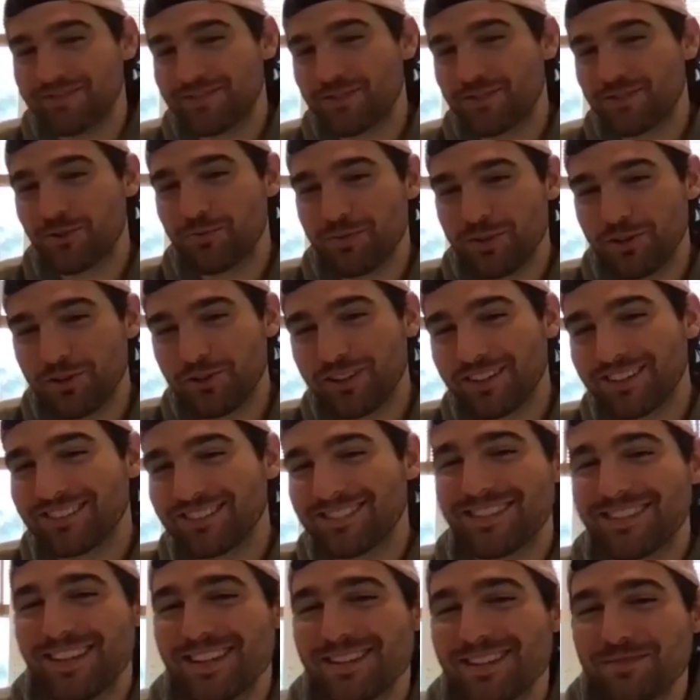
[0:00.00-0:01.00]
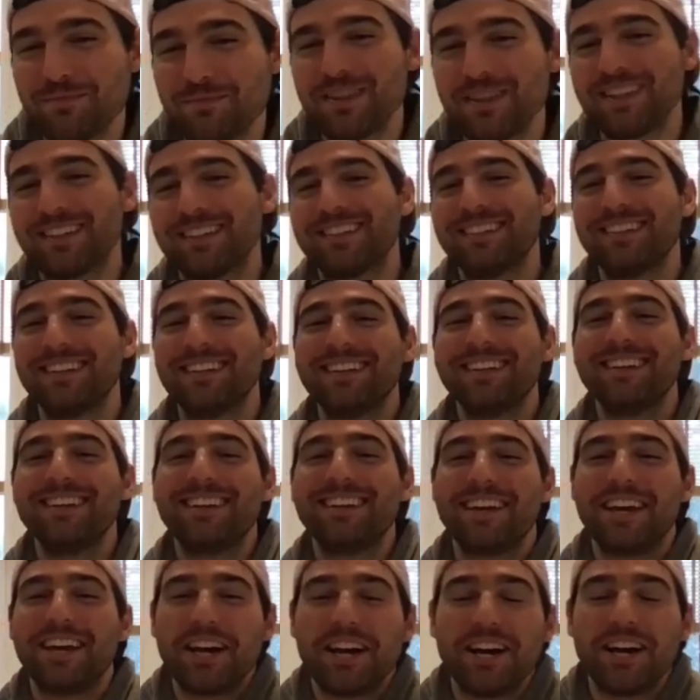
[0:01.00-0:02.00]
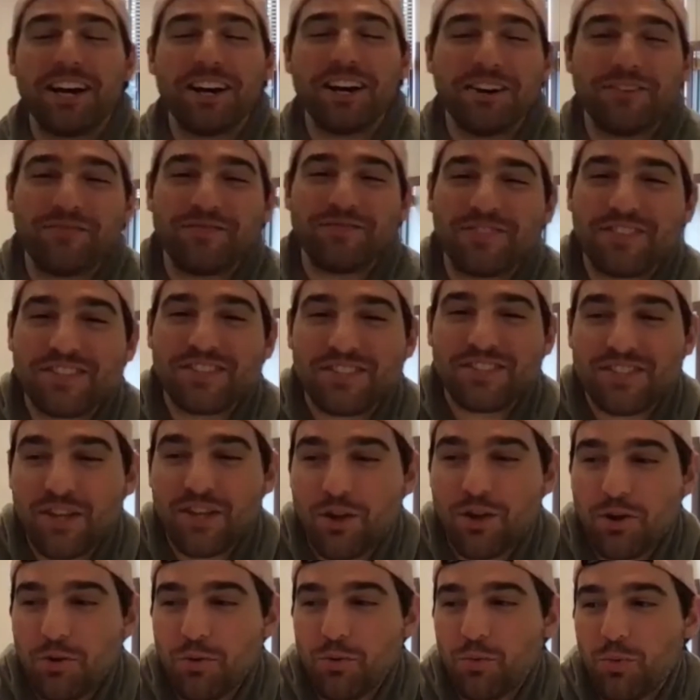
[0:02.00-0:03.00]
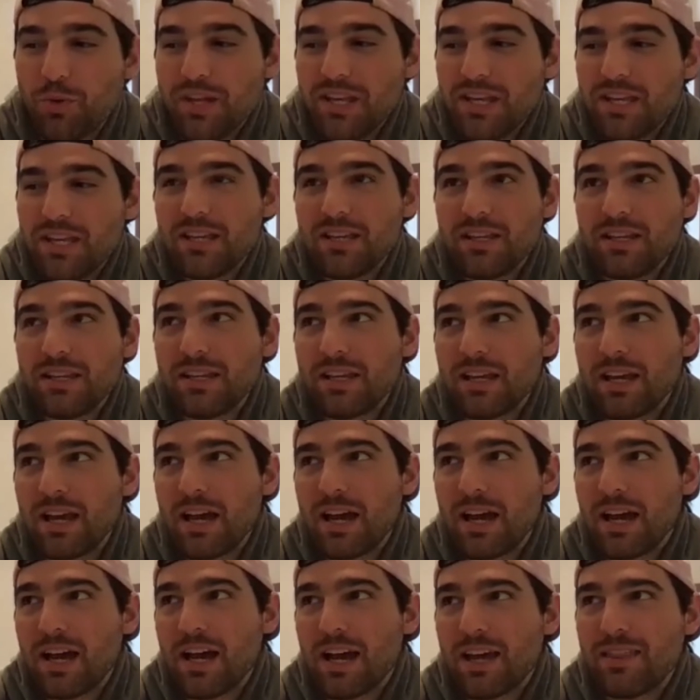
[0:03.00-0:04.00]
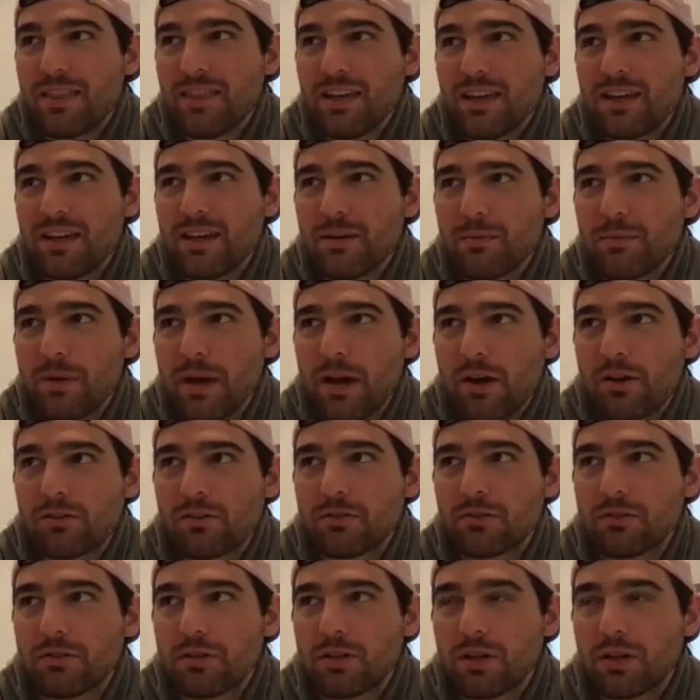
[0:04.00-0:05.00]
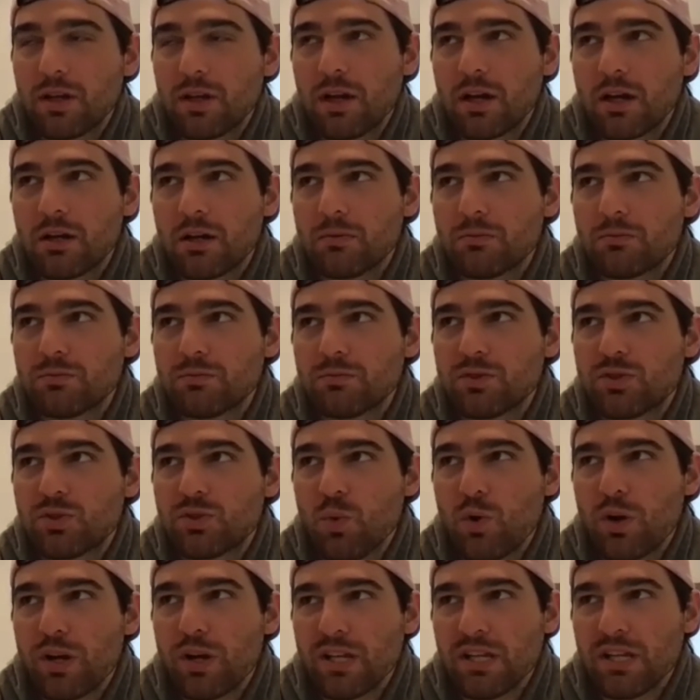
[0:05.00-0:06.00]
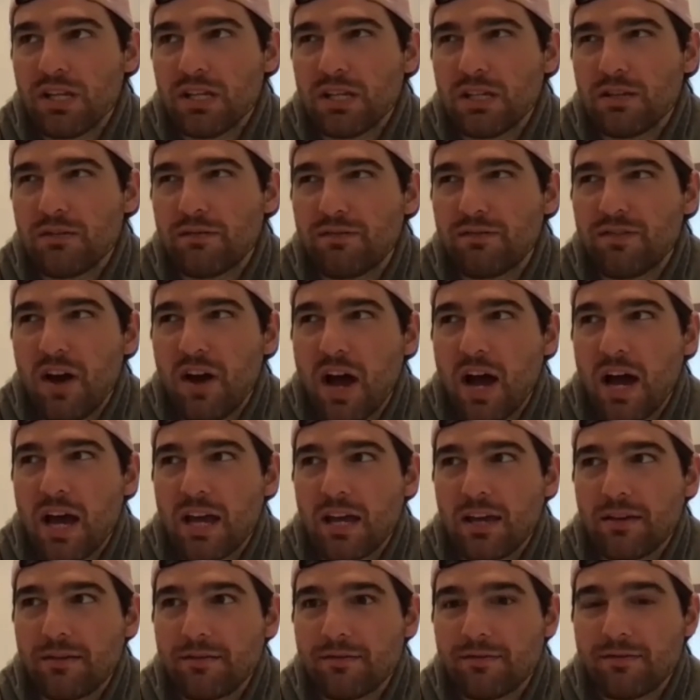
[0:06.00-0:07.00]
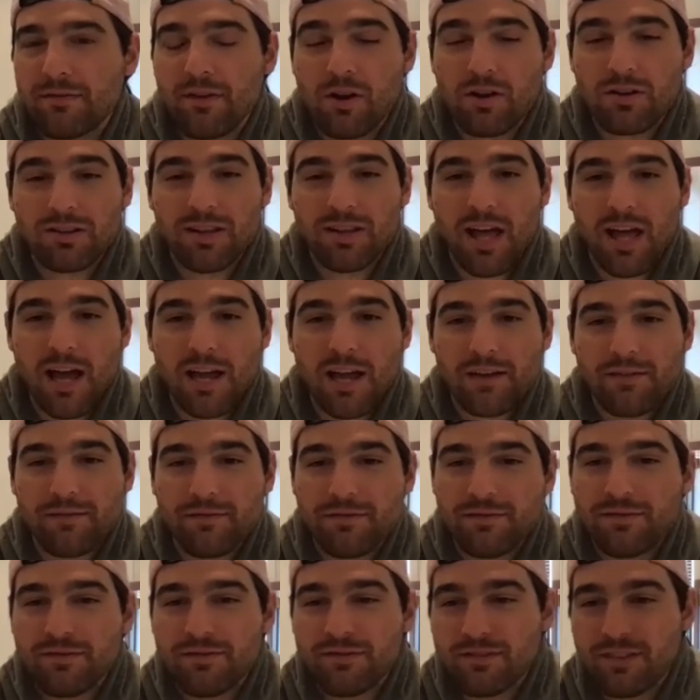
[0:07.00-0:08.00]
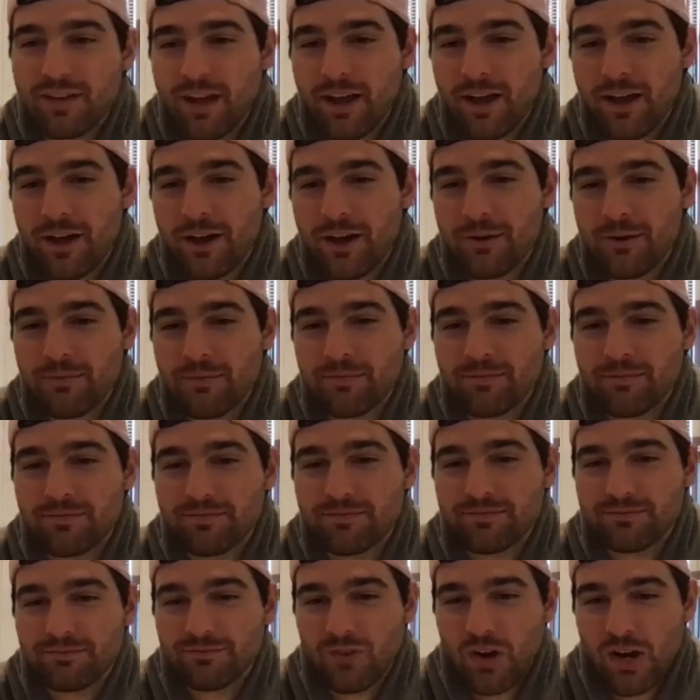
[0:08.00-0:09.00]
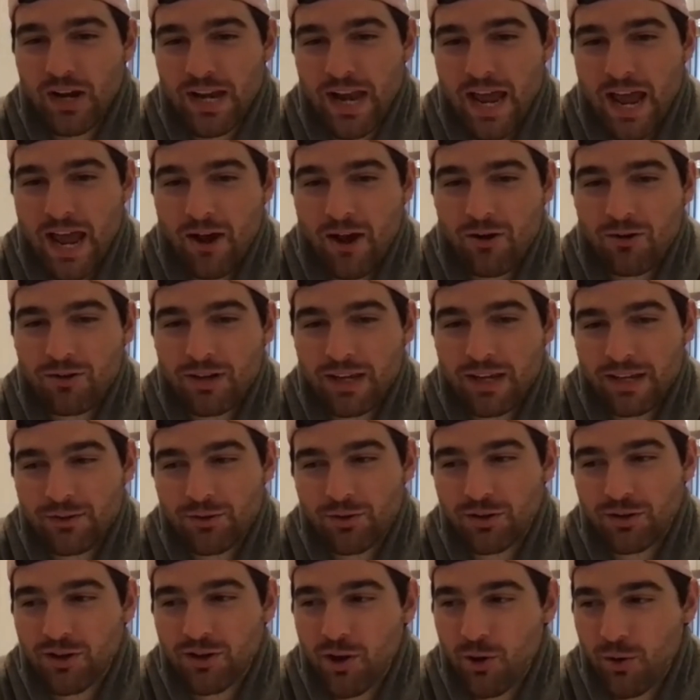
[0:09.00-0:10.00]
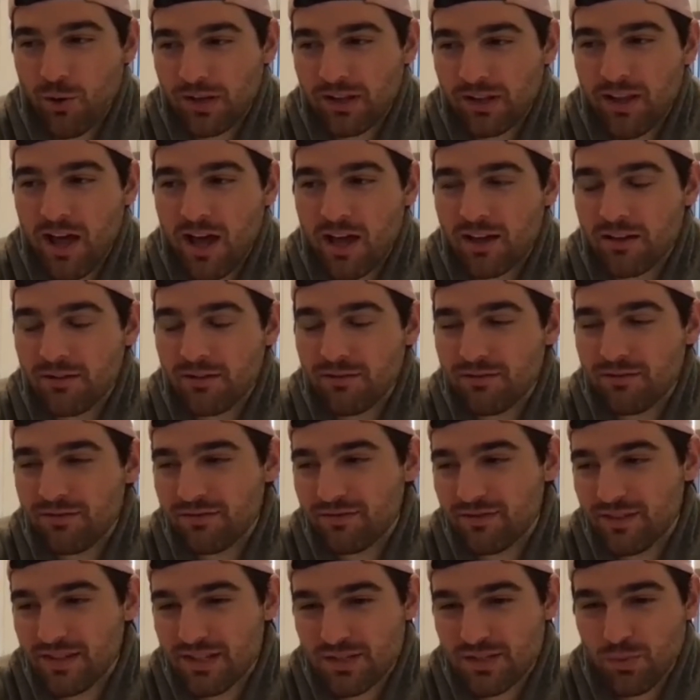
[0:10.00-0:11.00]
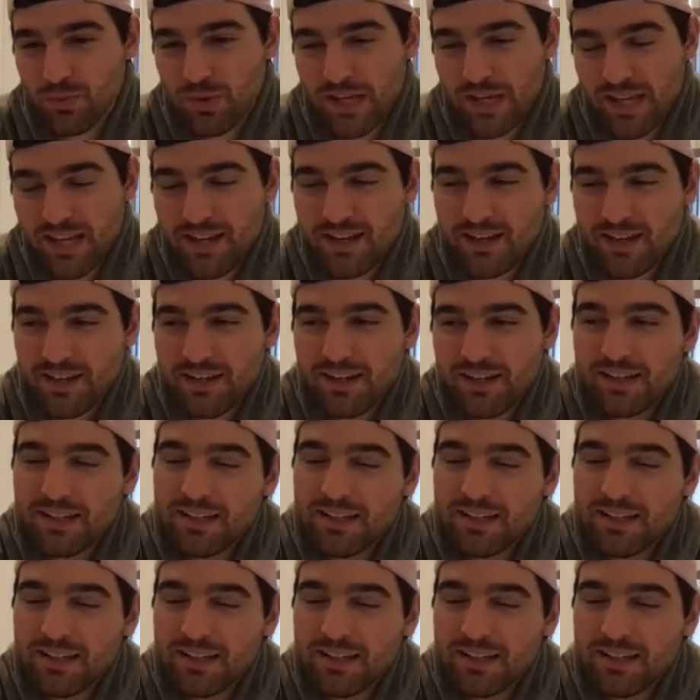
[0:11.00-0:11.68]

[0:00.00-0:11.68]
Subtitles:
Joel muted. That's me. So we, I think about 25 are live right now and are going live this week.